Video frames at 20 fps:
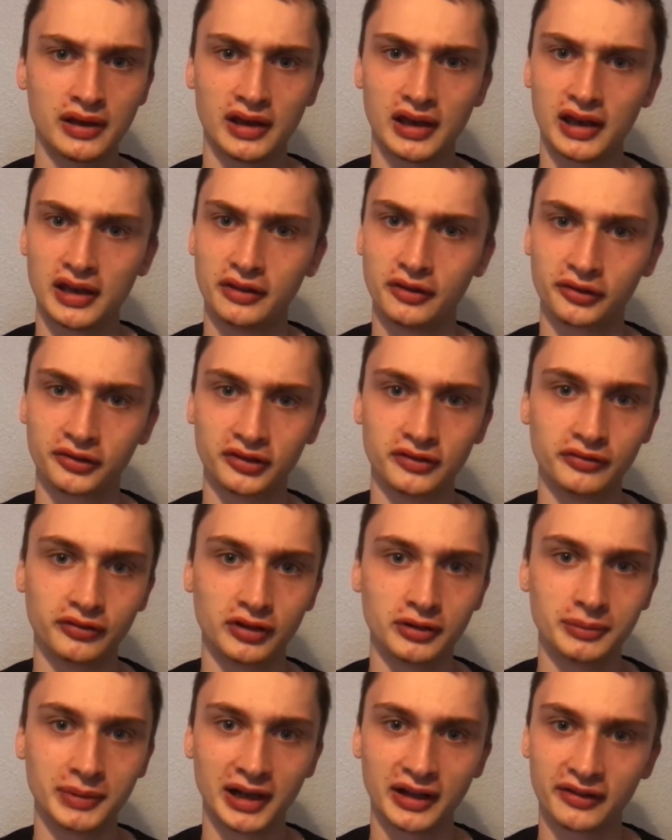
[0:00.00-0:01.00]
Ederson
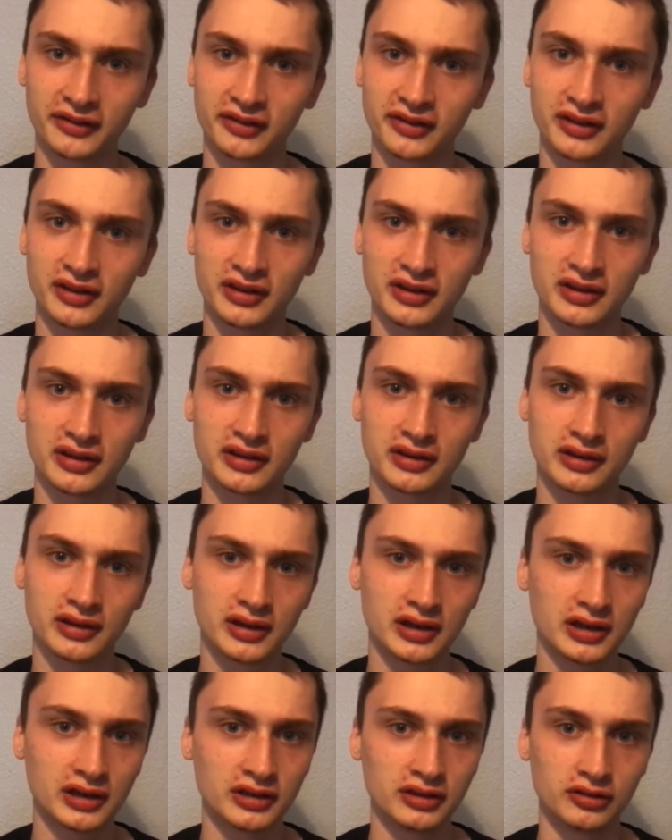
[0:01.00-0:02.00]
for Man City,
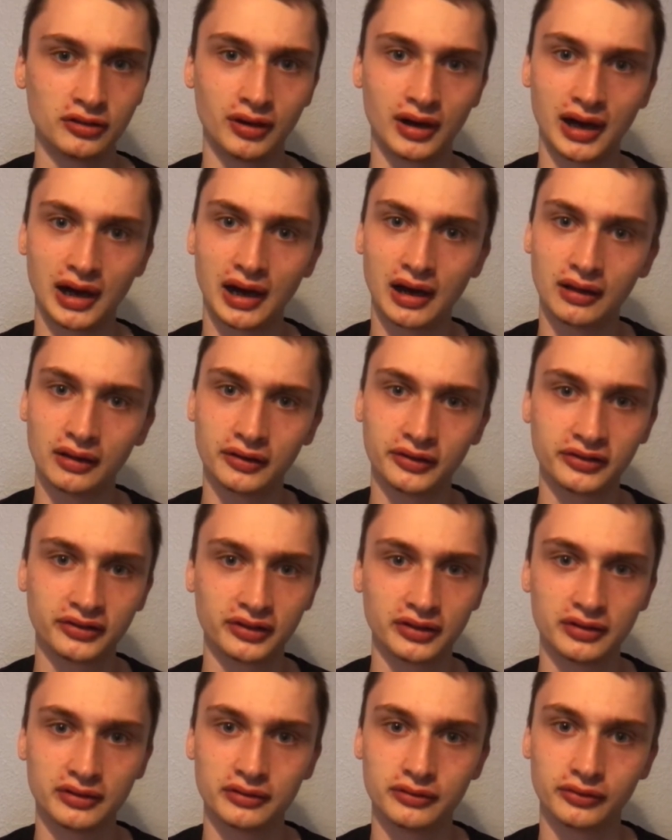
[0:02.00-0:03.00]
you've got
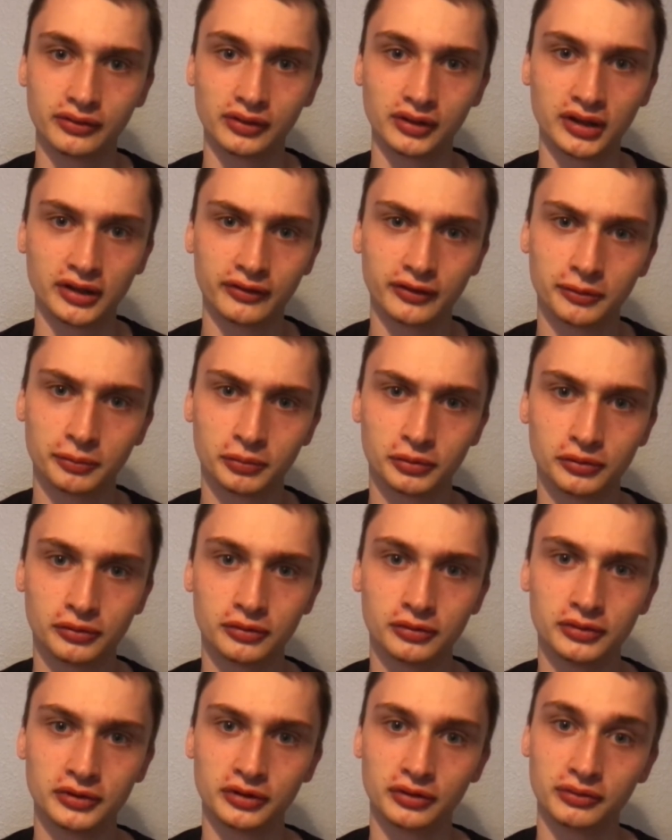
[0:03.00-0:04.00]
Alisson for
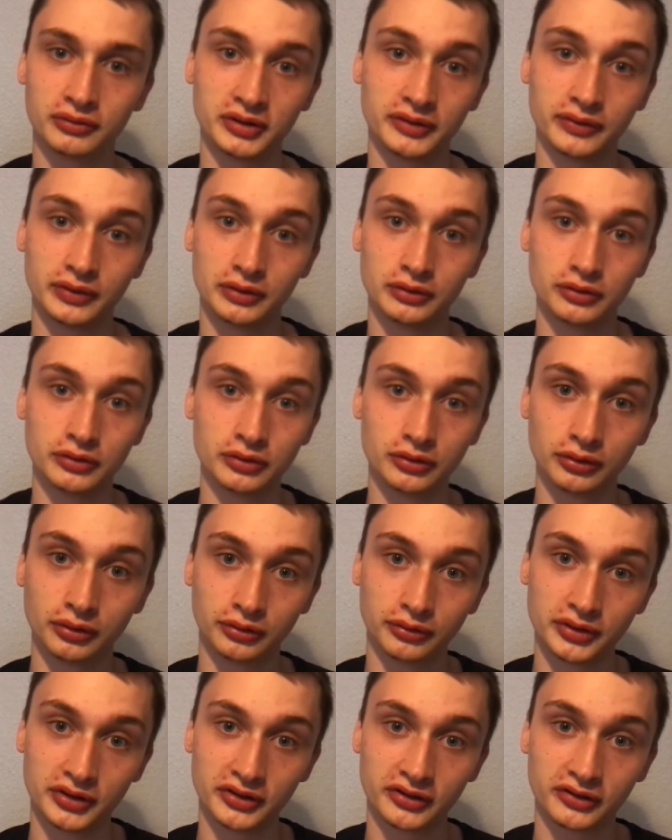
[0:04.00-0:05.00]
Liverpool, you've got even Hugo
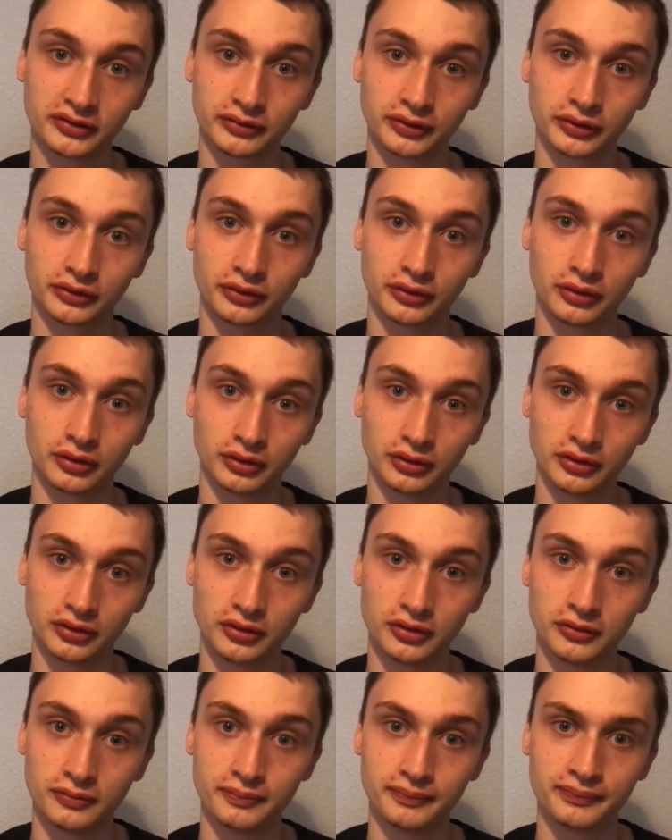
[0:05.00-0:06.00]
Lloris for
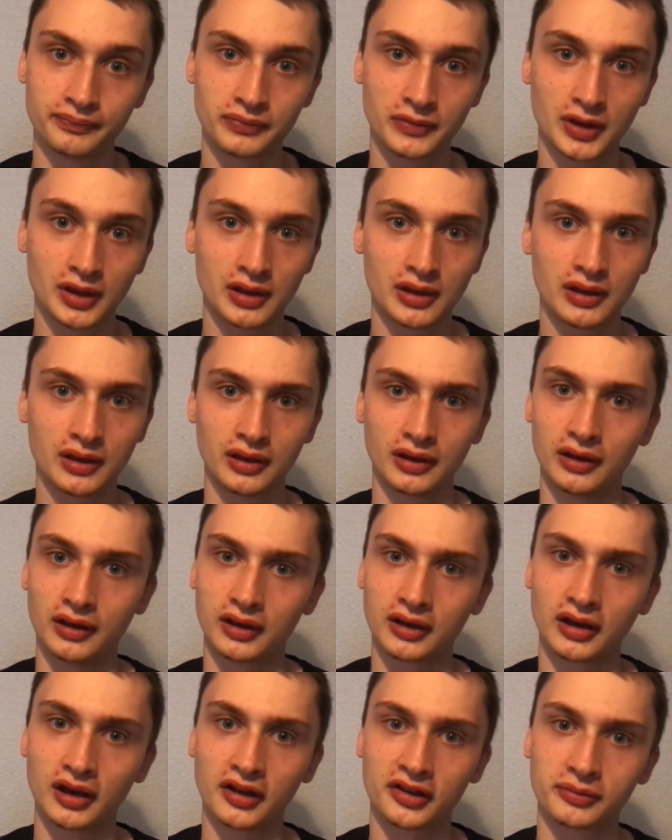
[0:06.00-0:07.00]
Tottenham,
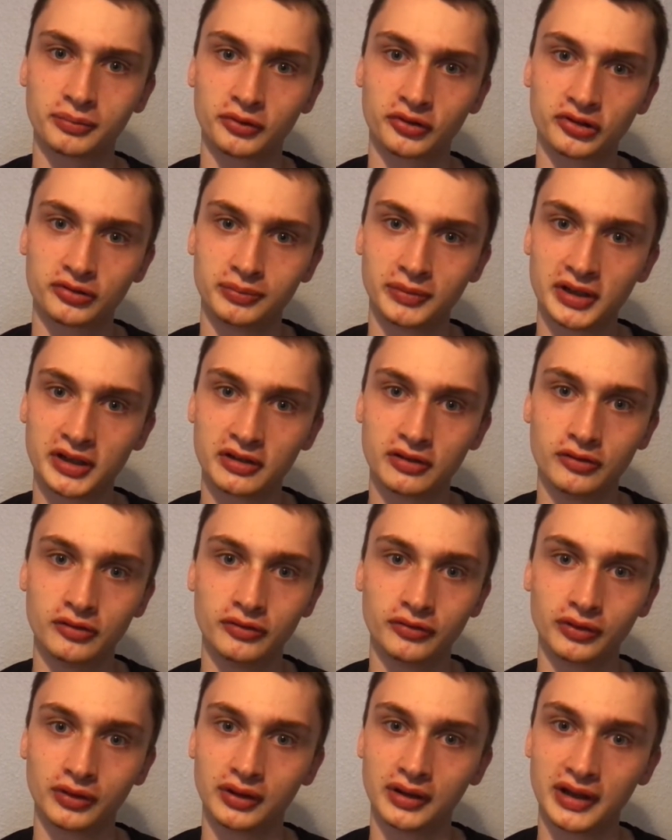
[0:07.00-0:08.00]
Kasper Schmeichel
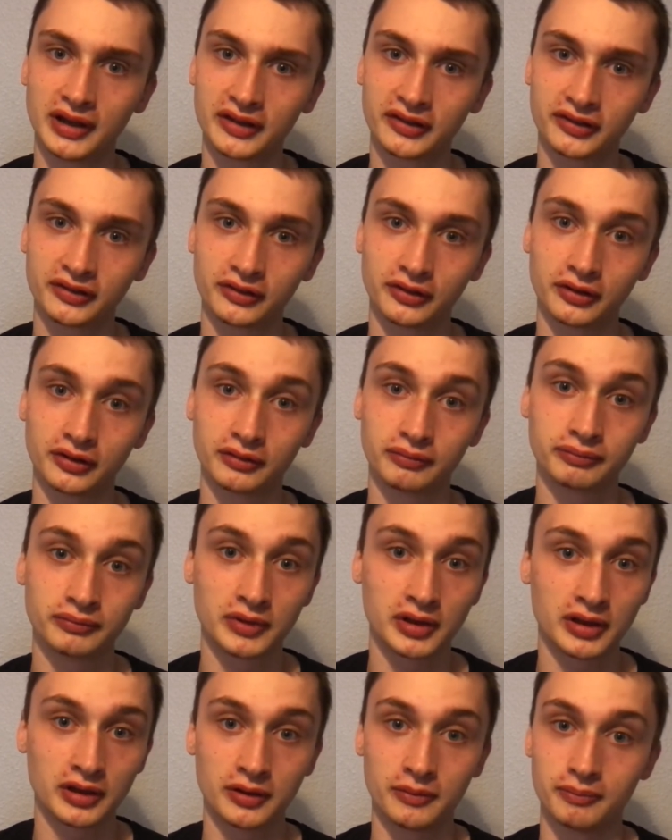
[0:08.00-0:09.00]
for Leicester,
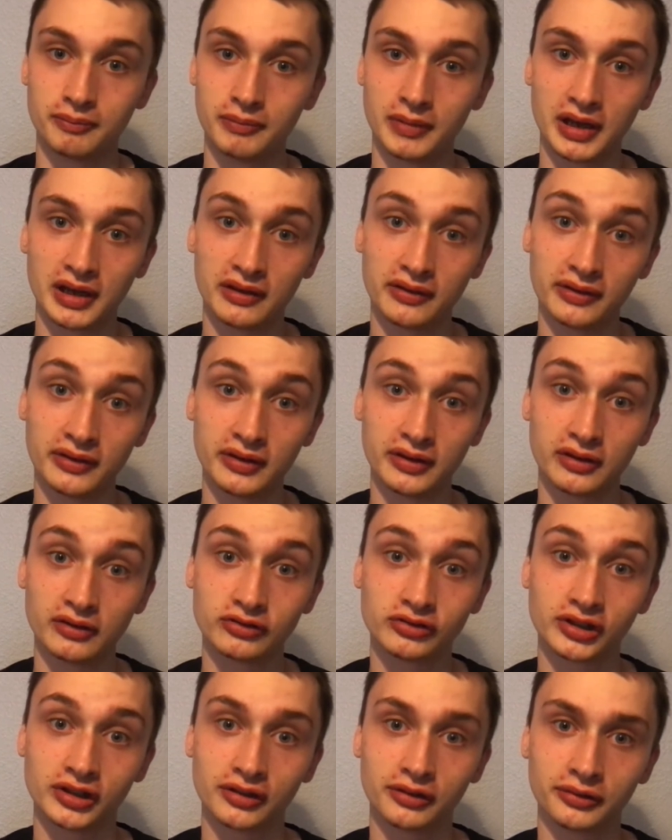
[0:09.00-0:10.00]
Mendy at
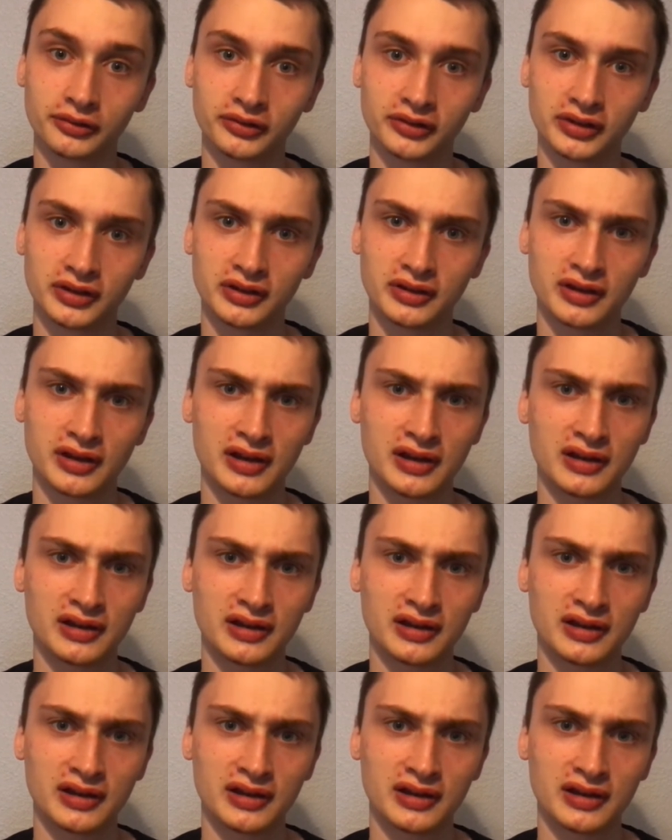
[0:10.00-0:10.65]
Chelsea.